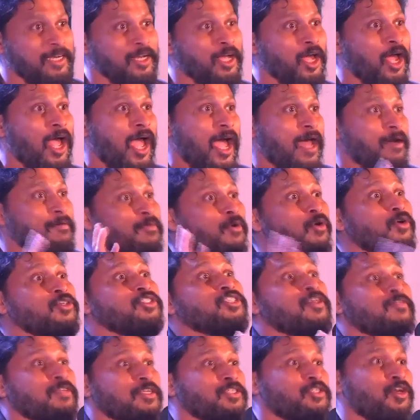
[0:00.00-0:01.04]
and most of
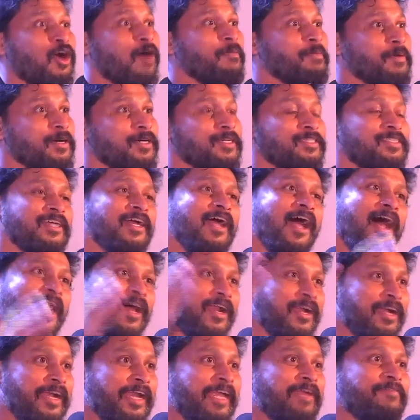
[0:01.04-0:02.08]
the choppers are
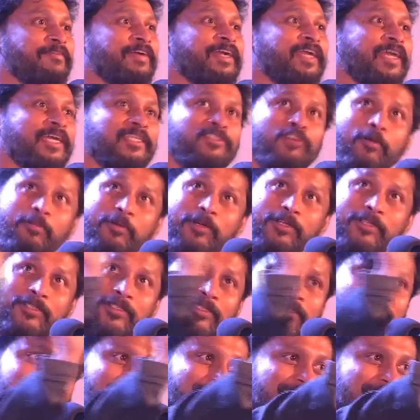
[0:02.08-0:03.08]
Navy Day choppers.